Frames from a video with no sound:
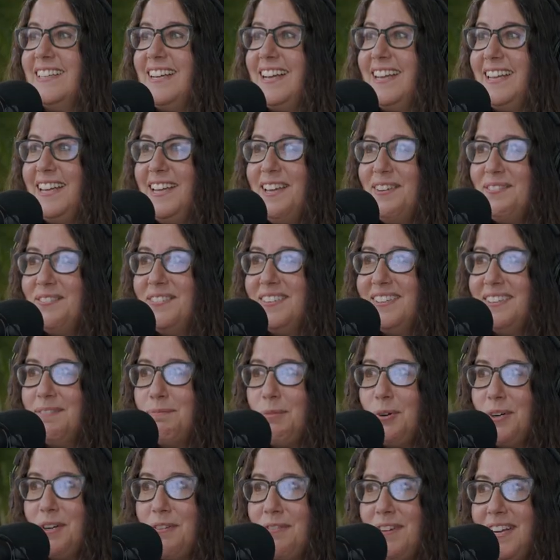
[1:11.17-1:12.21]
I am
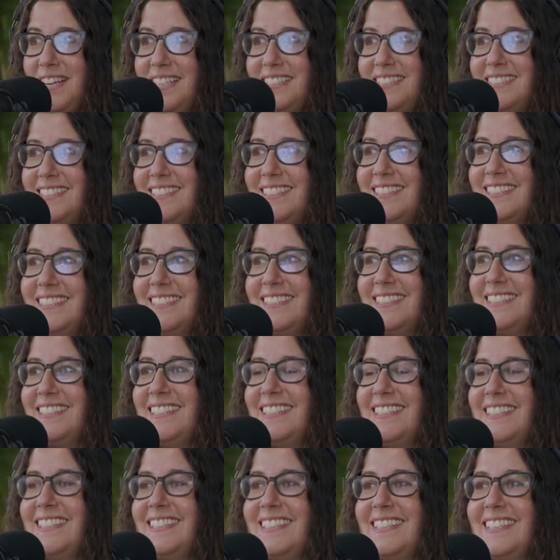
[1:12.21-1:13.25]
born or, and raised.
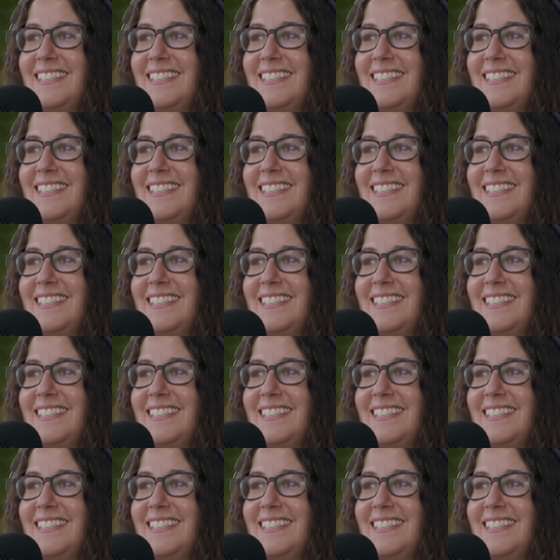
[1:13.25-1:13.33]
Uh,